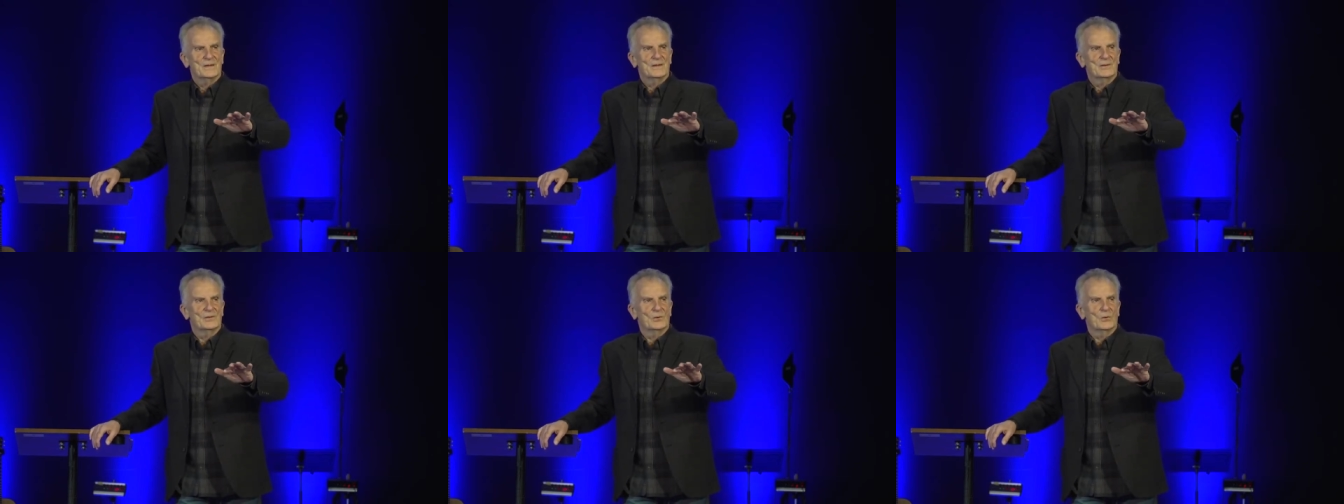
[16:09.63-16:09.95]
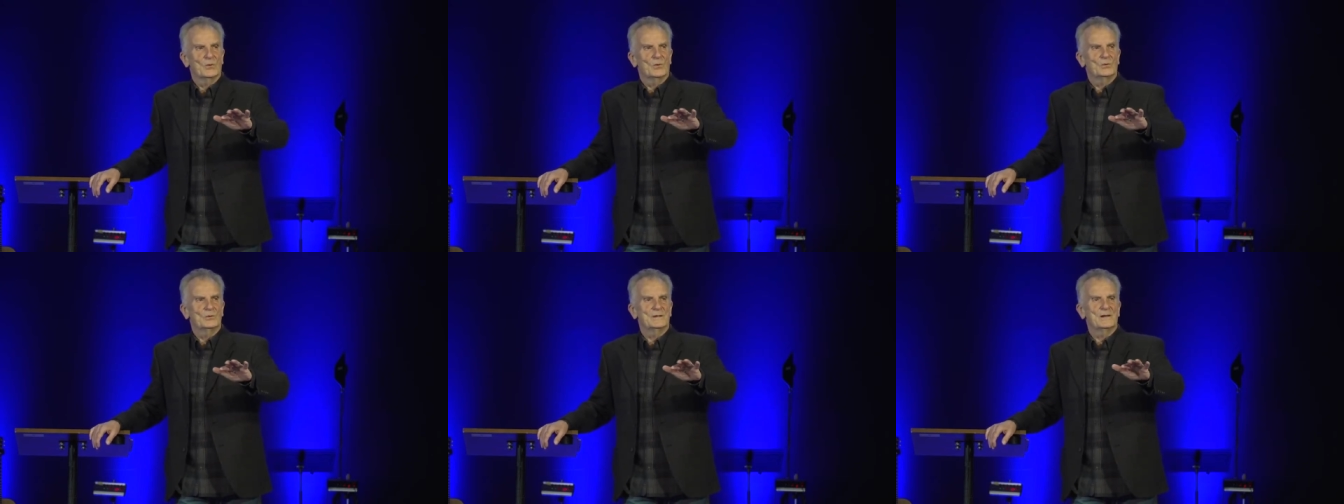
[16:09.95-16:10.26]
The
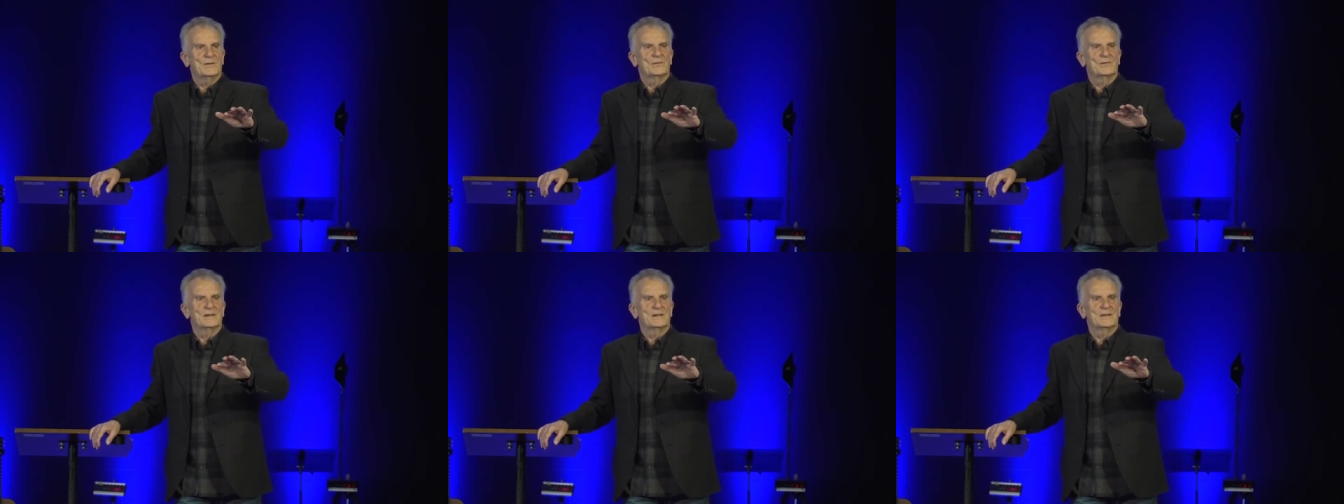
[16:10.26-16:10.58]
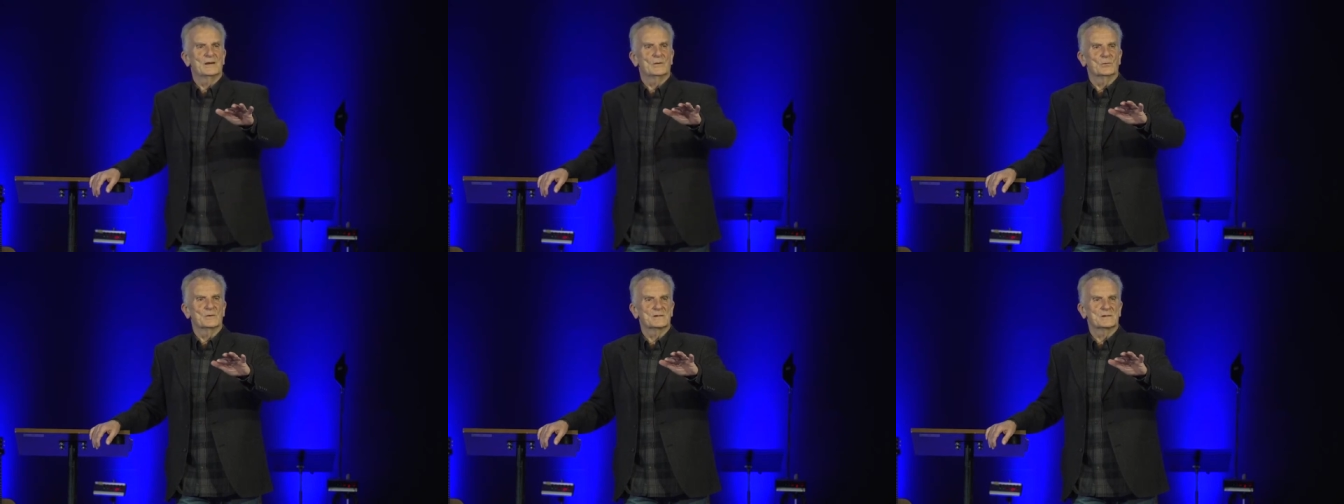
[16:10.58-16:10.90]
only thing
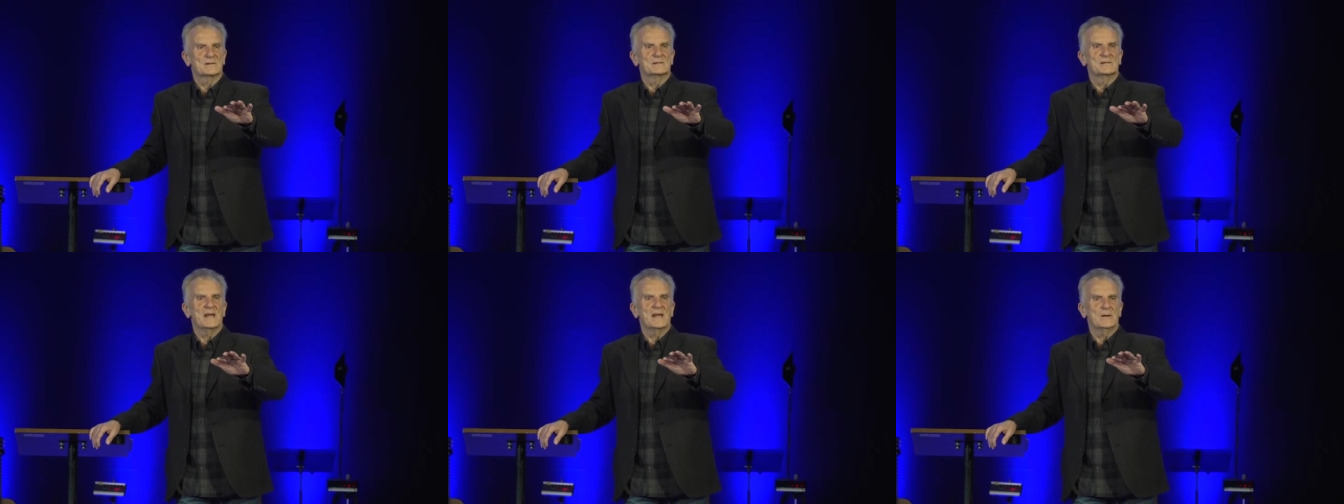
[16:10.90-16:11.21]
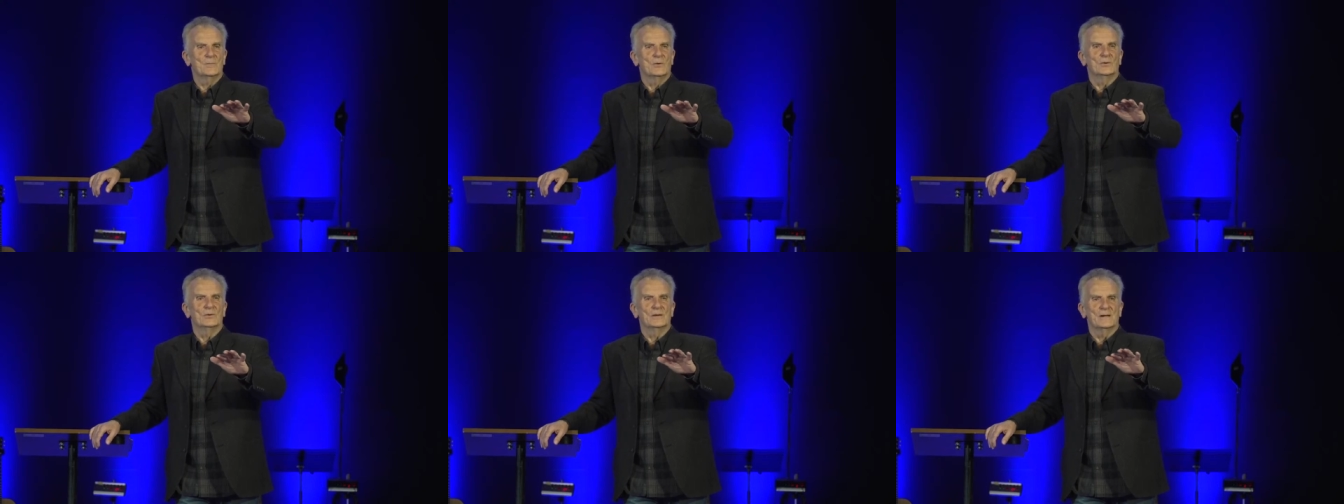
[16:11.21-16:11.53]
that was
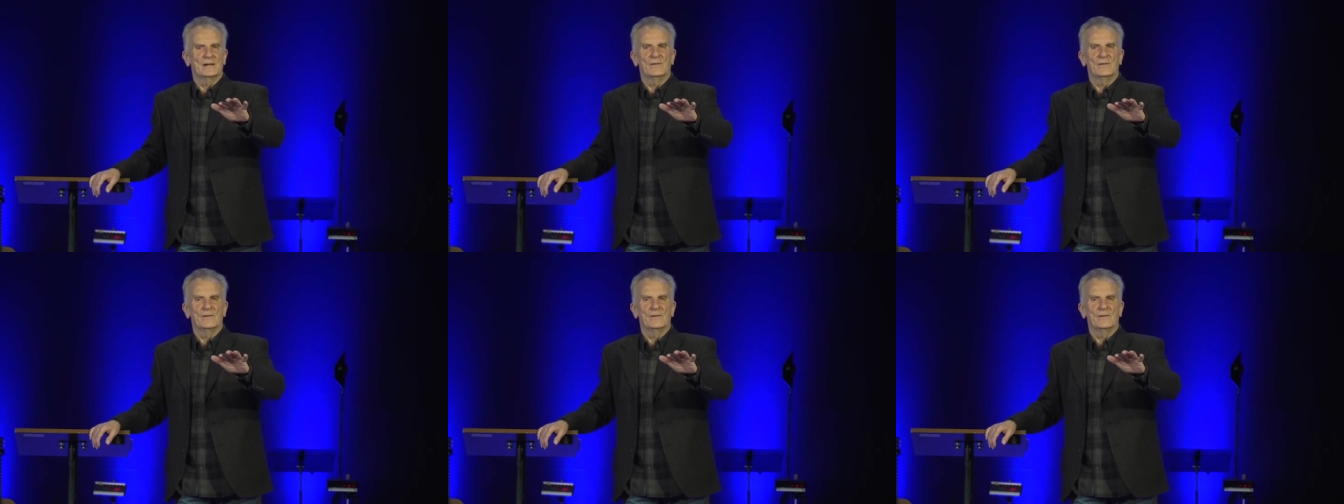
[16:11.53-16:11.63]
stable